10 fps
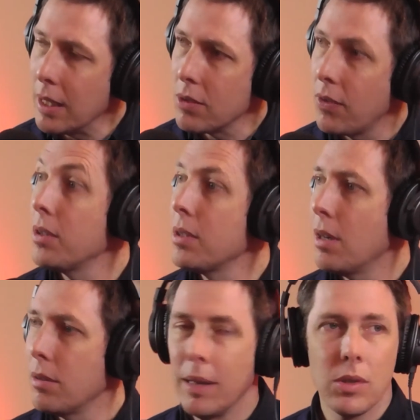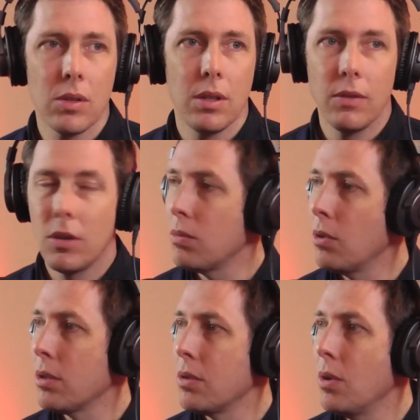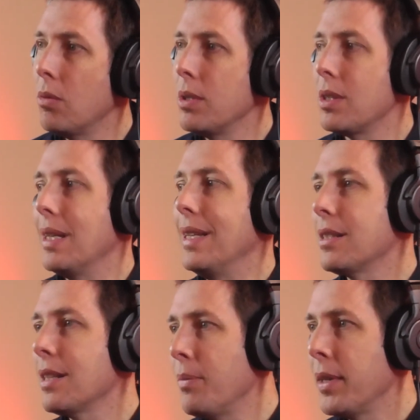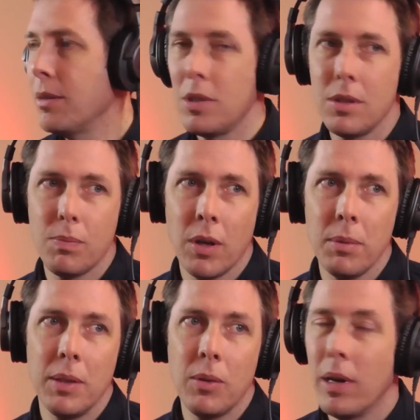volatile chemistry of those rocks as well, which is something which is probably quite